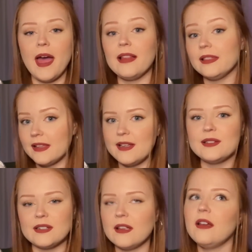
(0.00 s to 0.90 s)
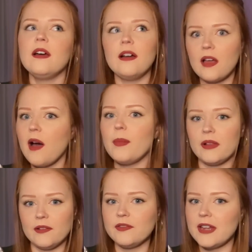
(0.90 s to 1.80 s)
at least a couple
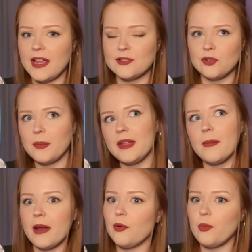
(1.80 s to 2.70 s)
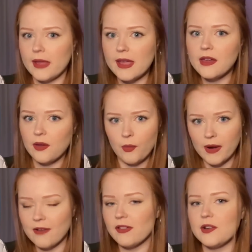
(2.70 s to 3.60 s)
of days, normally about a week,
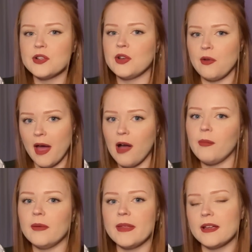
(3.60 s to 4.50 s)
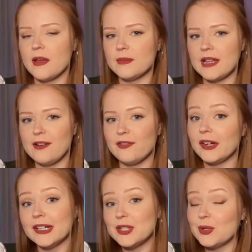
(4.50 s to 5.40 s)
whenever there's a new album that comes out for
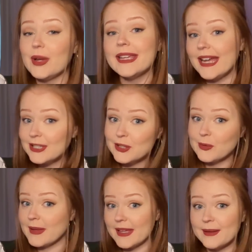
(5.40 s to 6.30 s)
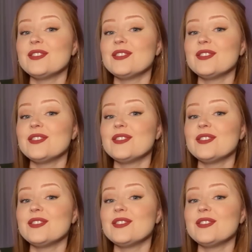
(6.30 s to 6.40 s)
it to get to me.